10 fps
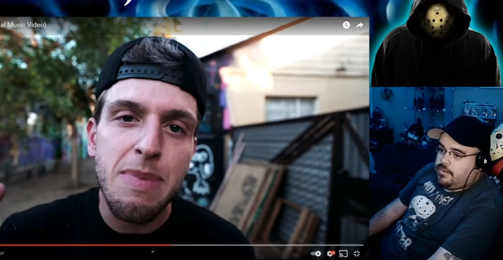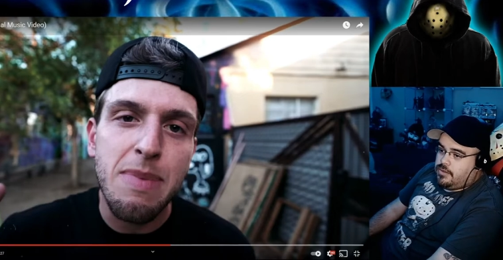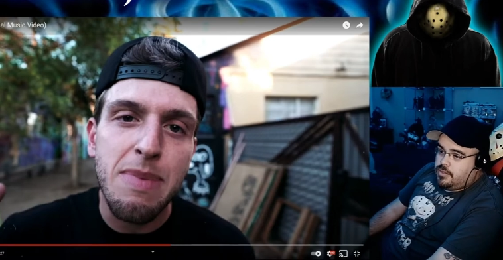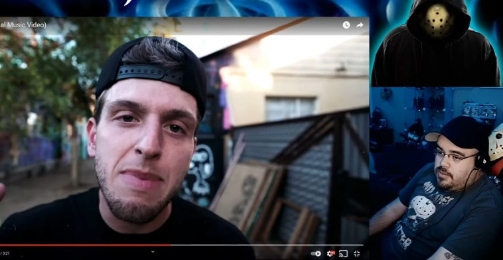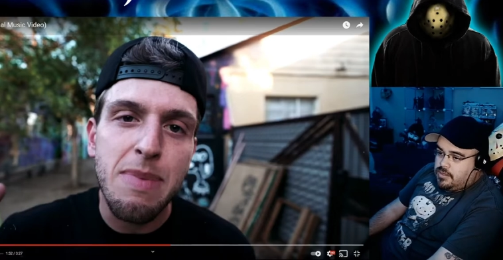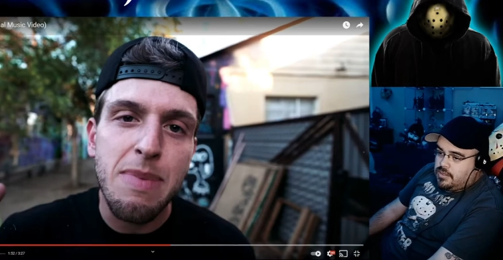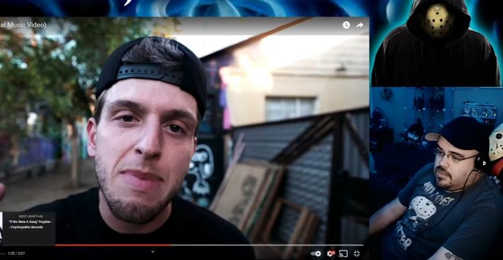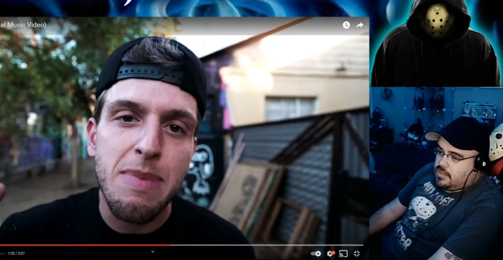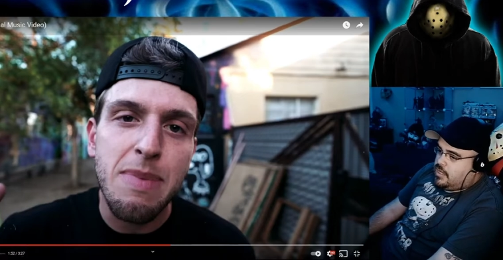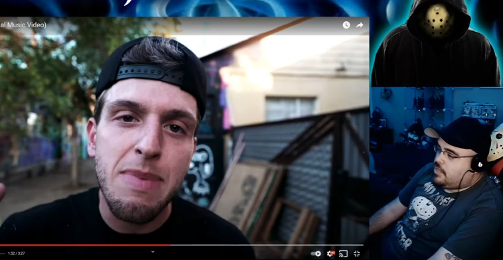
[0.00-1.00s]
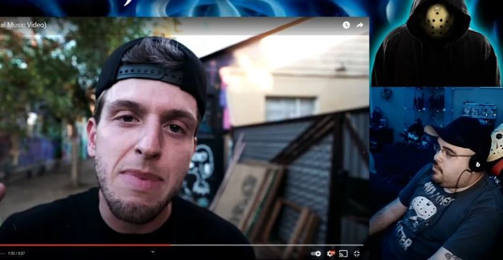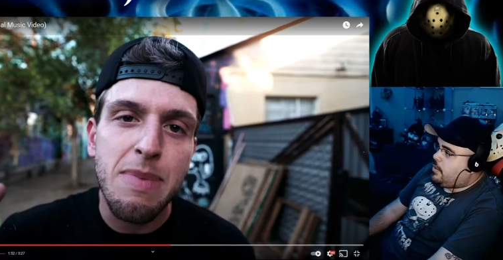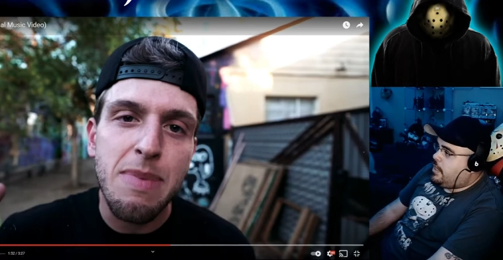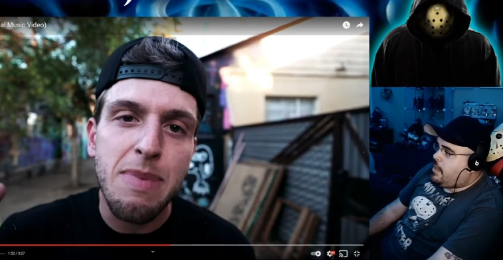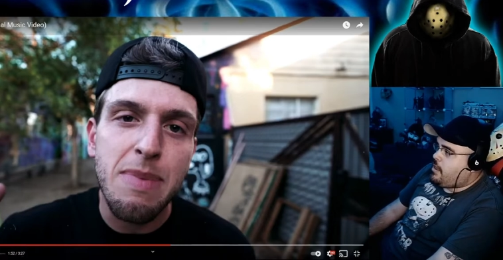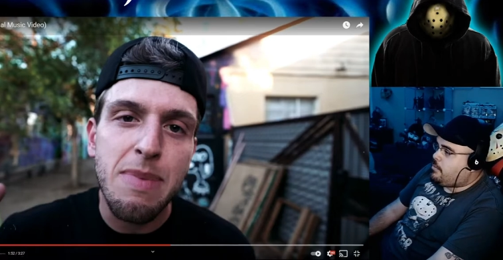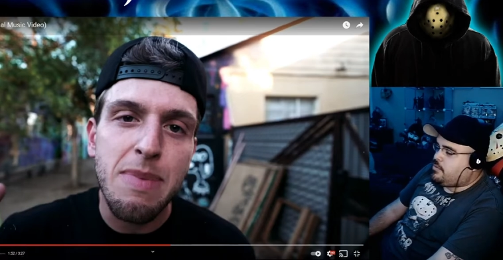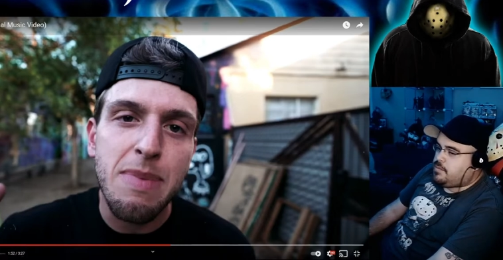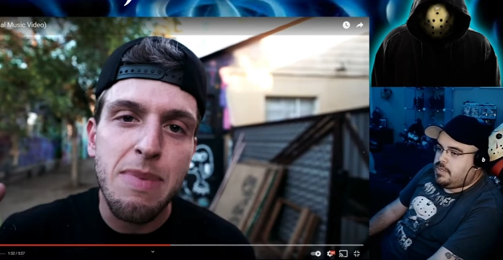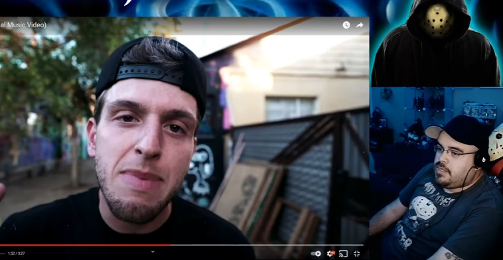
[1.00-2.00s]
Speaker 1: you know what I mean? And that's why it
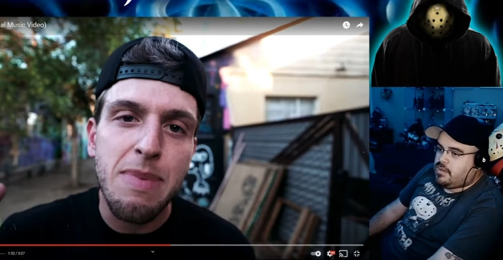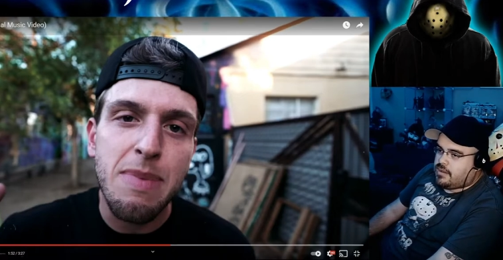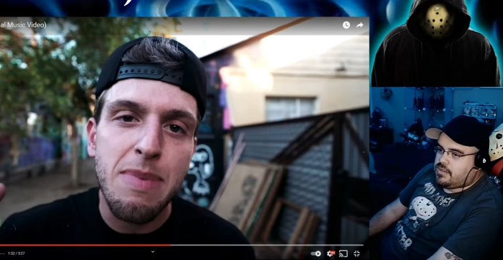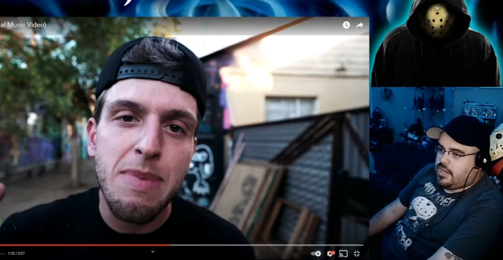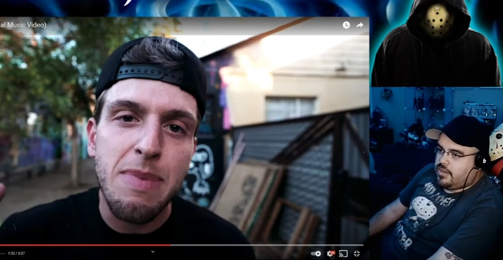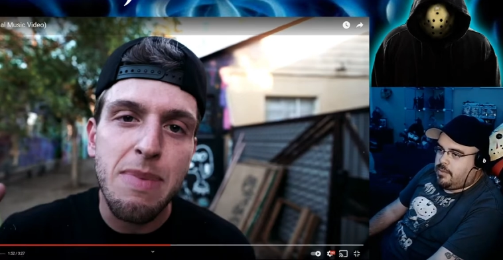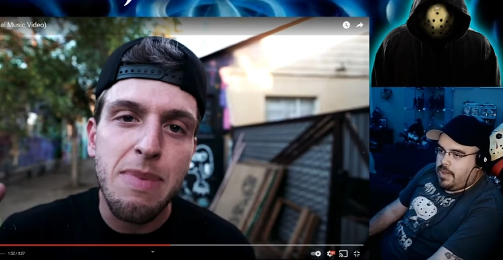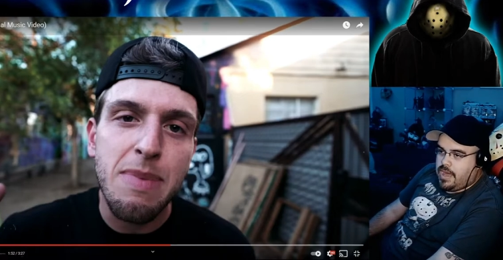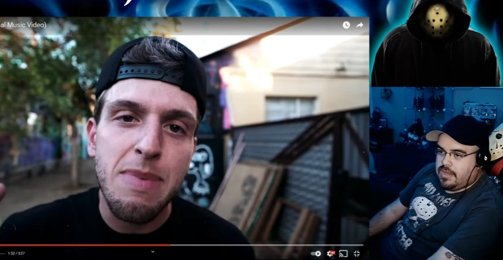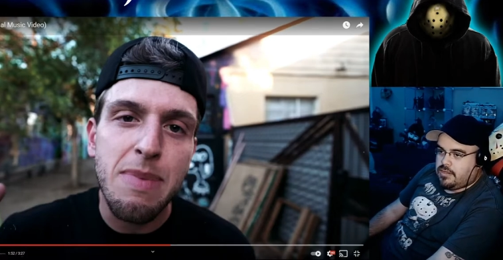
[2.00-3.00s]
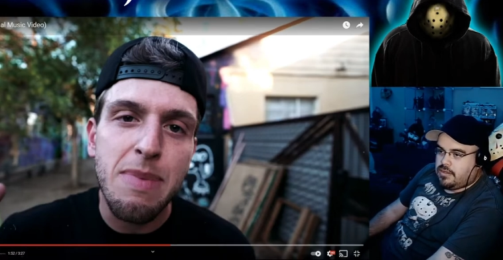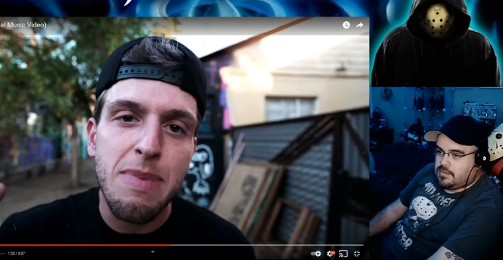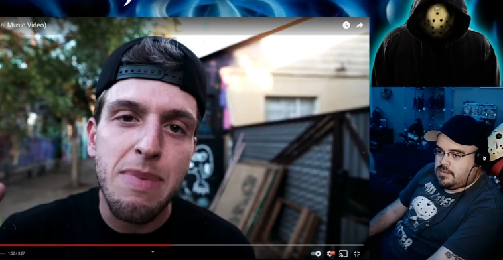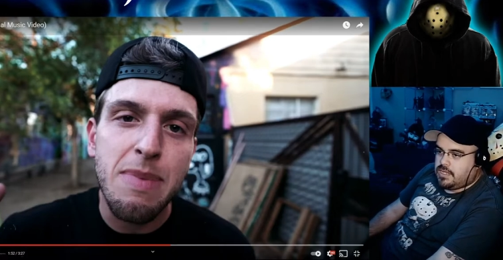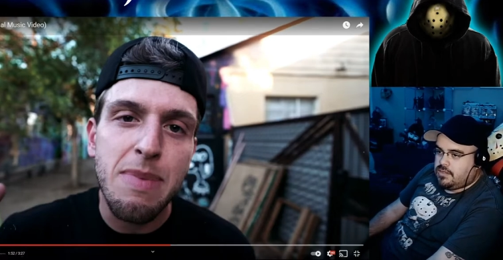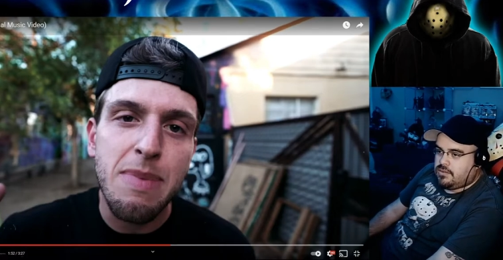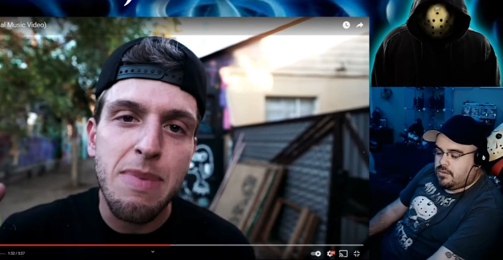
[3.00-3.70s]
helps to be knocked down a peg. You know what I'm saying?